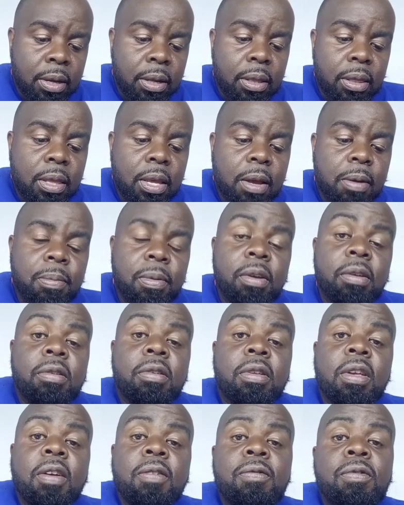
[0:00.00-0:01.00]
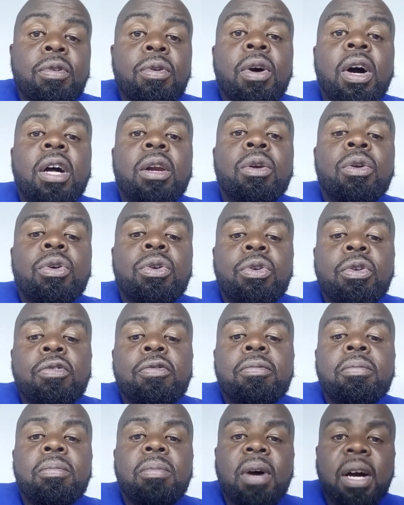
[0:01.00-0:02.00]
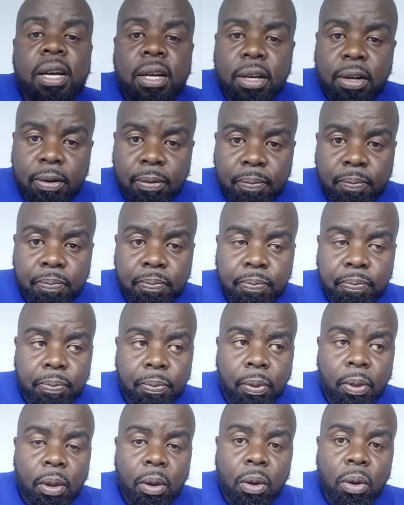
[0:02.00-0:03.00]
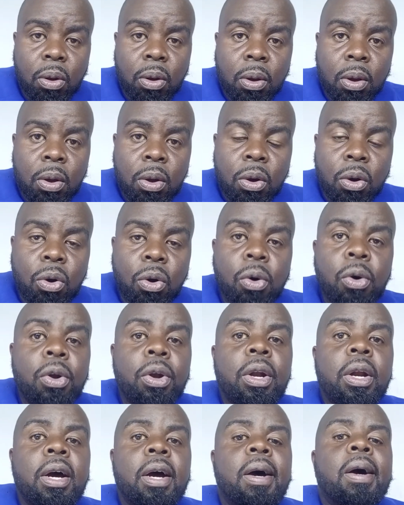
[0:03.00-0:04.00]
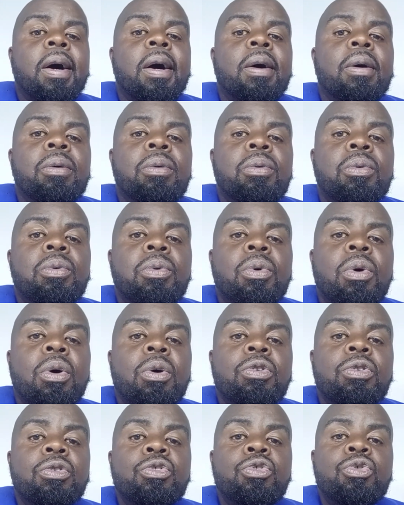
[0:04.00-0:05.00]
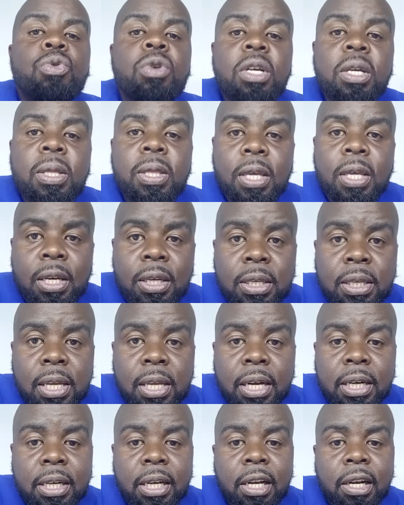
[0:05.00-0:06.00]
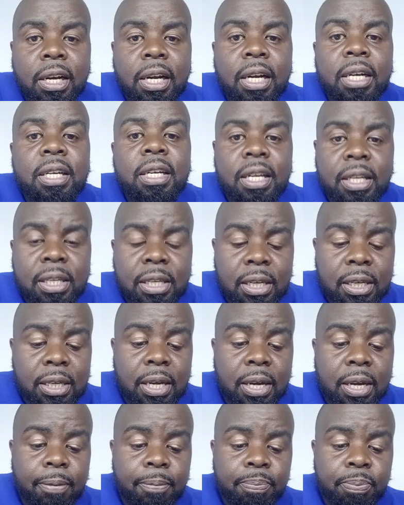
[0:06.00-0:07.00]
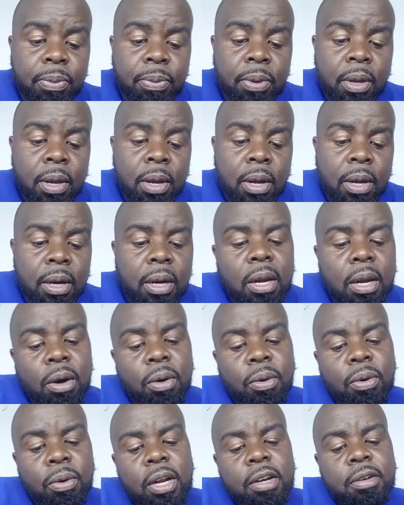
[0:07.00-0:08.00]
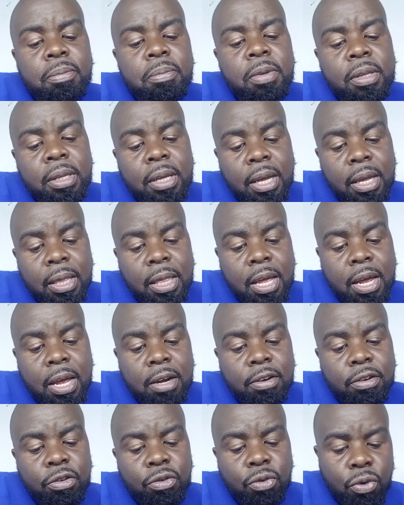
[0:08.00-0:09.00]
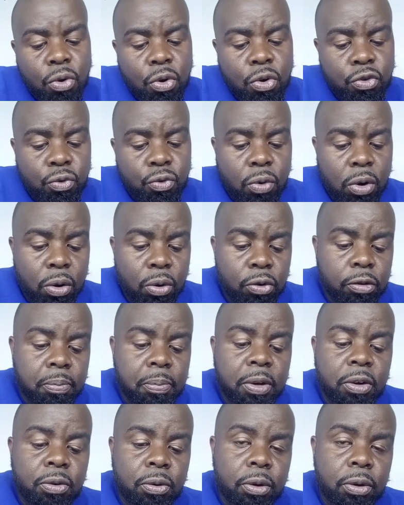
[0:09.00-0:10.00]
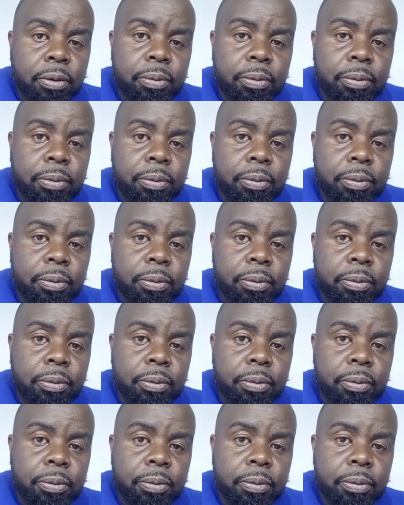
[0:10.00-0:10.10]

They may save you a lot of money on doing things that are unnecessary. Now, let me say that you go to a hospital.